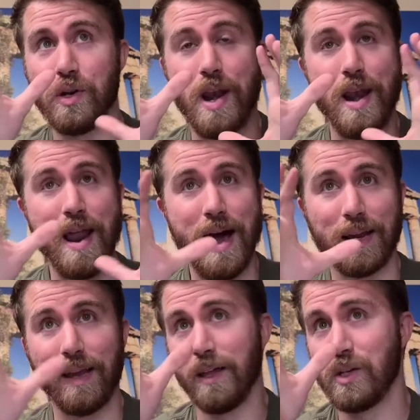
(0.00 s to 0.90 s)

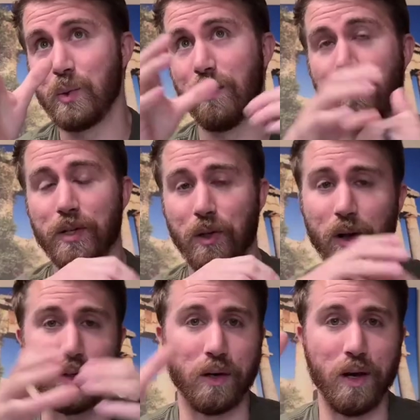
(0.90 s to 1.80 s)
not get into a physical
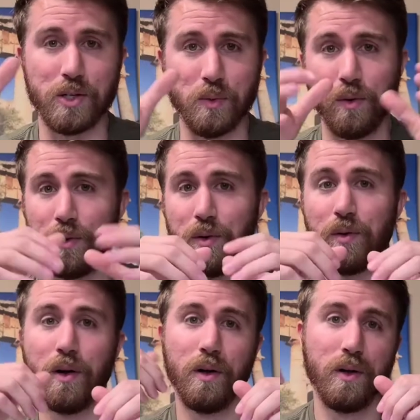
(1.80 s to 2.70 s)
altercation with you
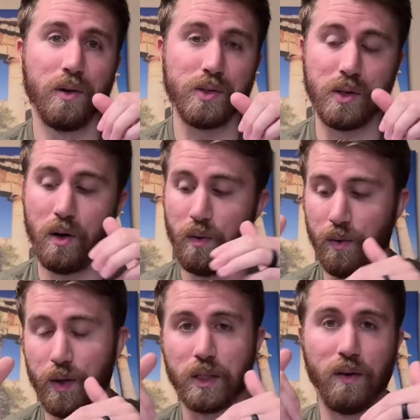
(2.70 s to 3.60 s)
so
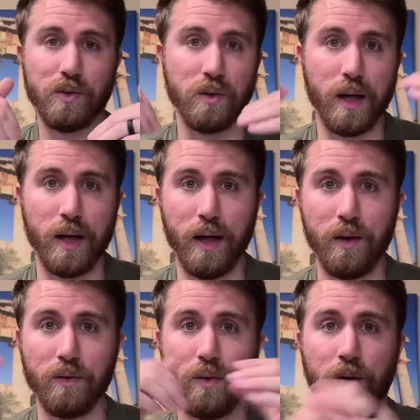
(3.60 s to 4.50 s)
this gives you that
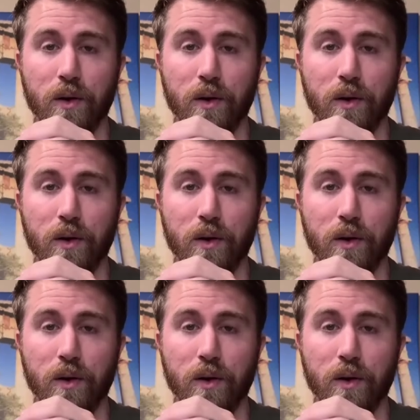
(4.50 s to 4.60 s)
edge